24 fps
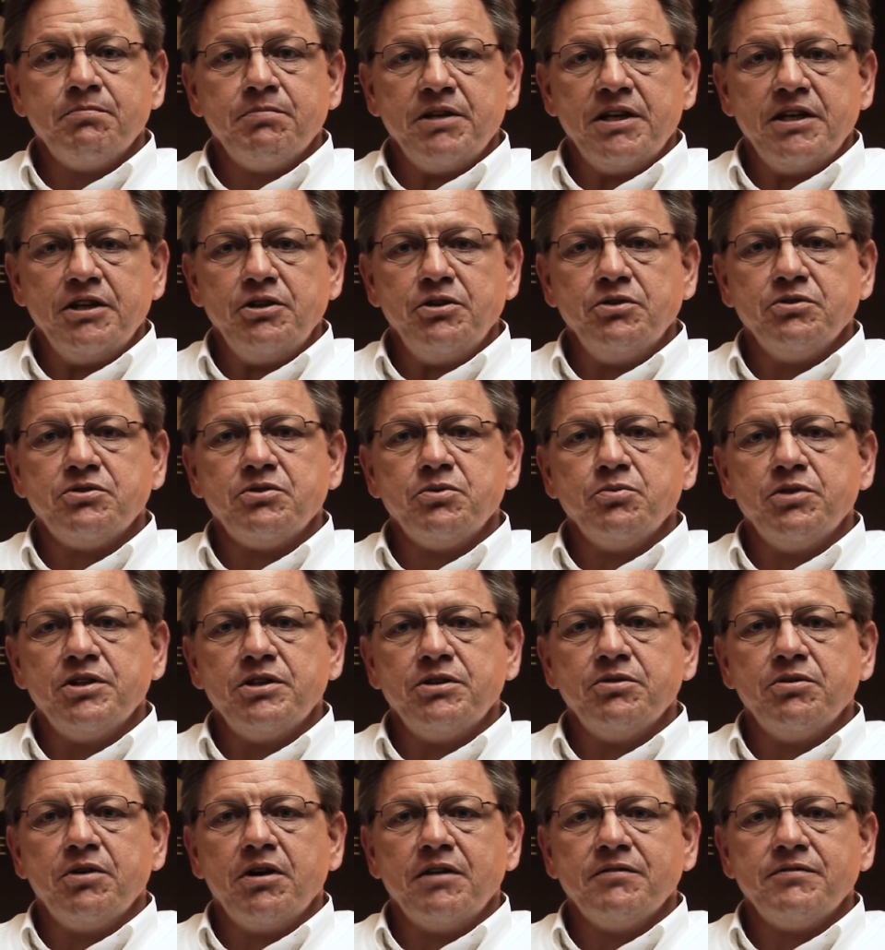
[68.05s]
Being used to
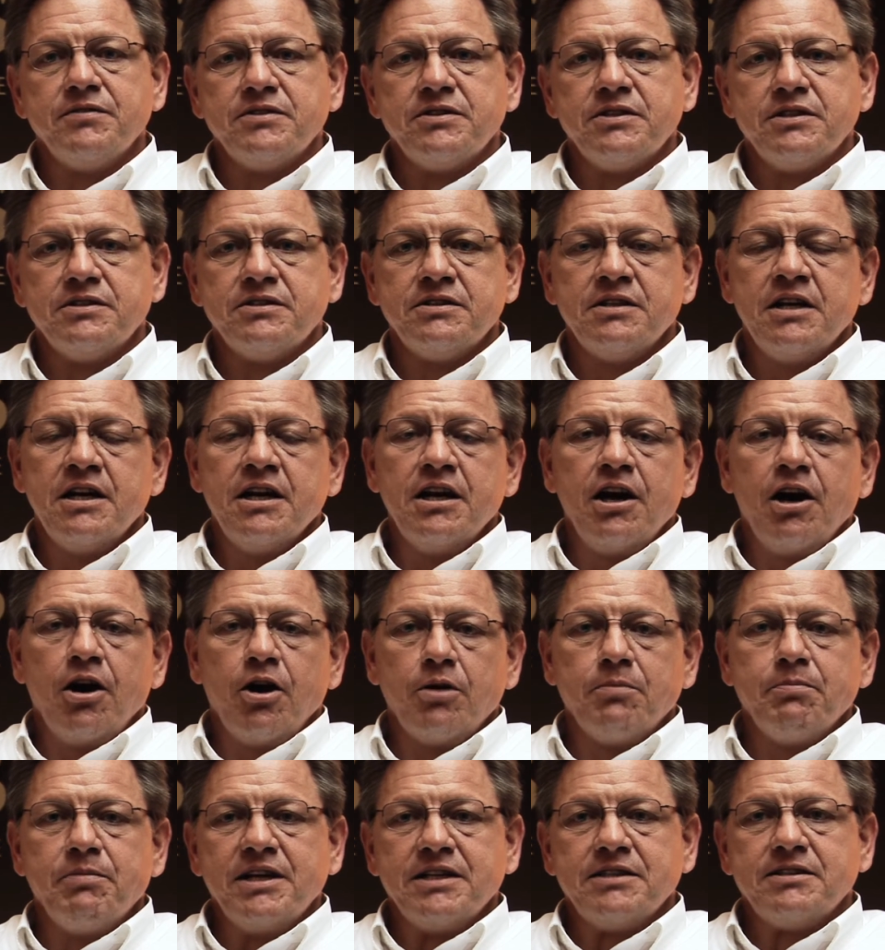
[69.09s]
window offices,
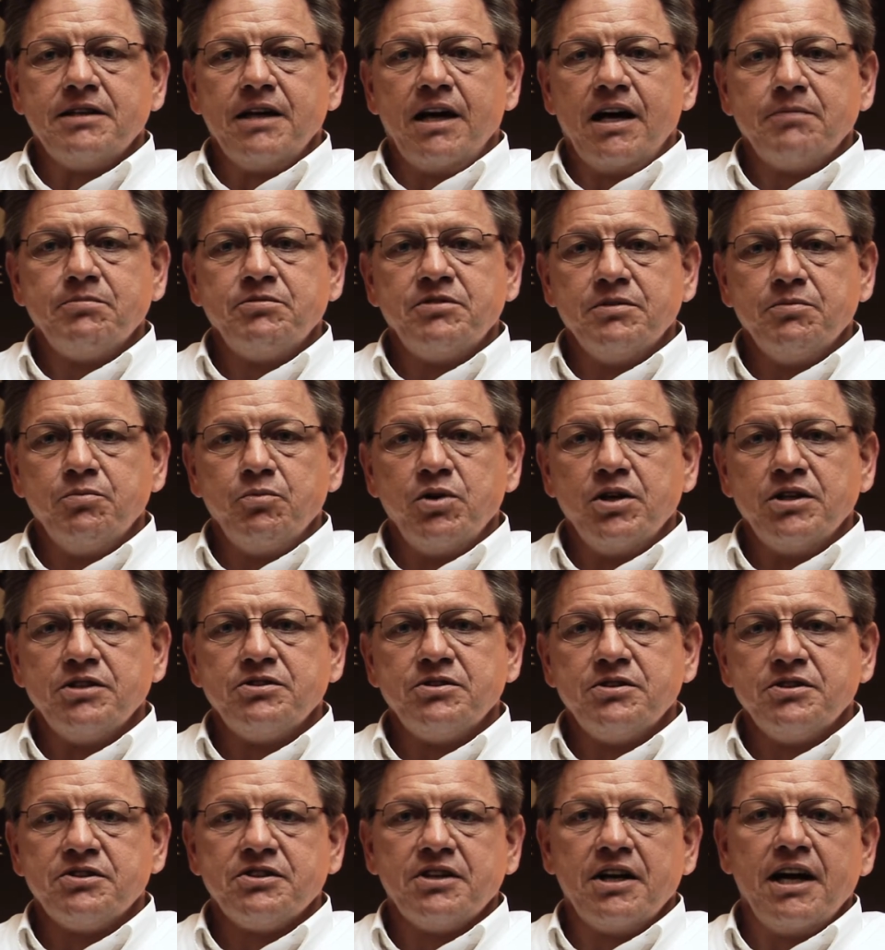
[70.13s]
our best option was
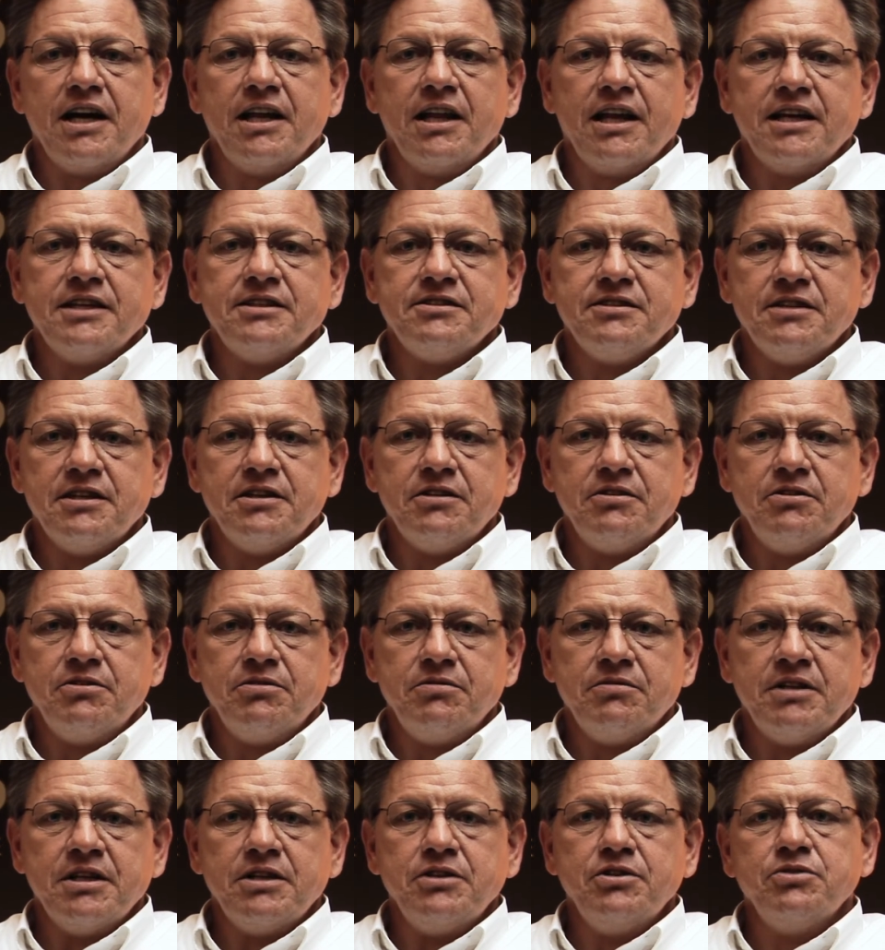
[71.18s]
the skylights that,
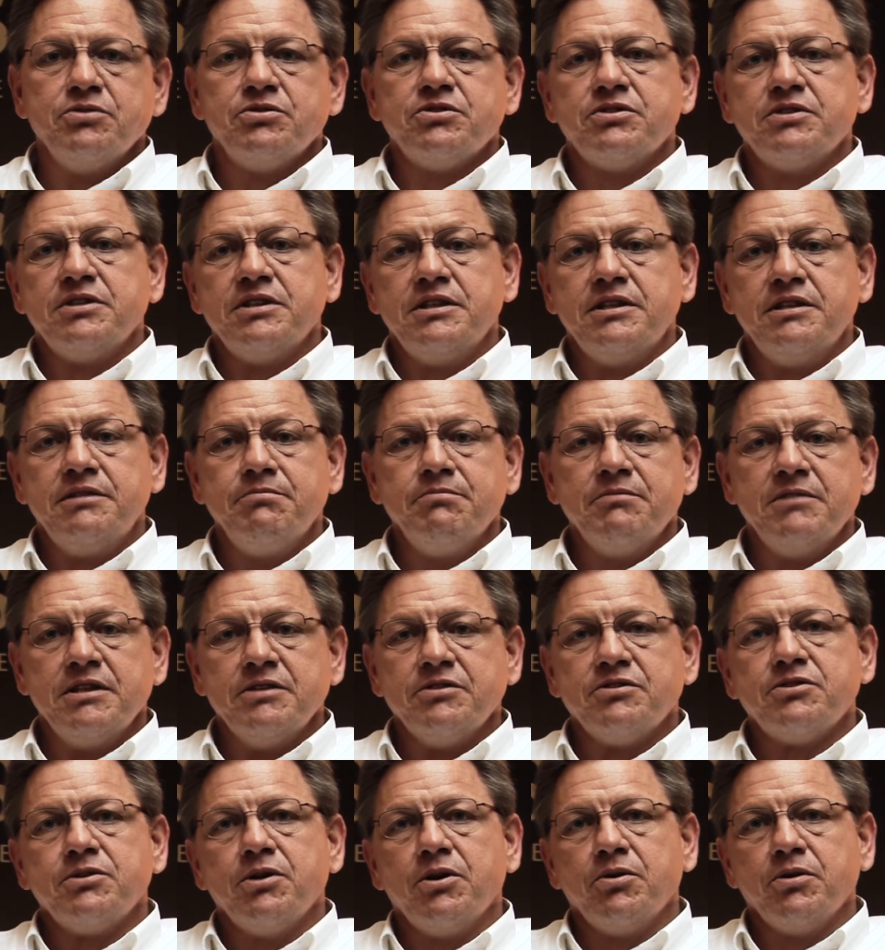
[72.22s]
that to be
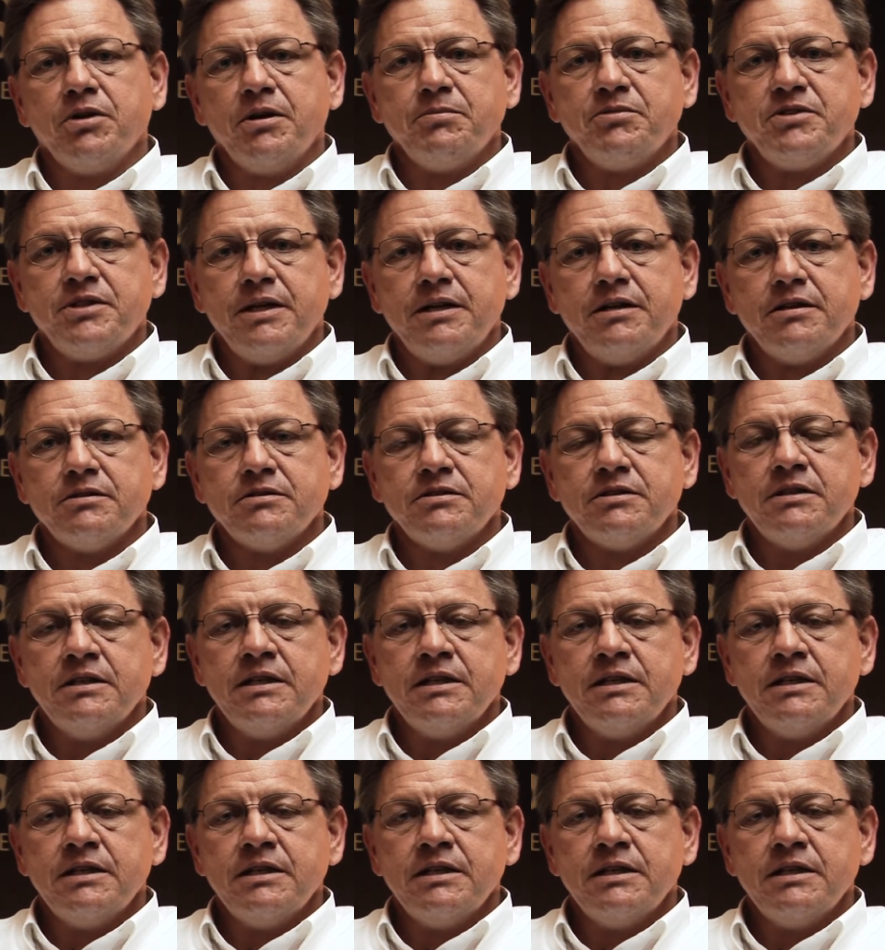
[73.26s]
installed upstairs.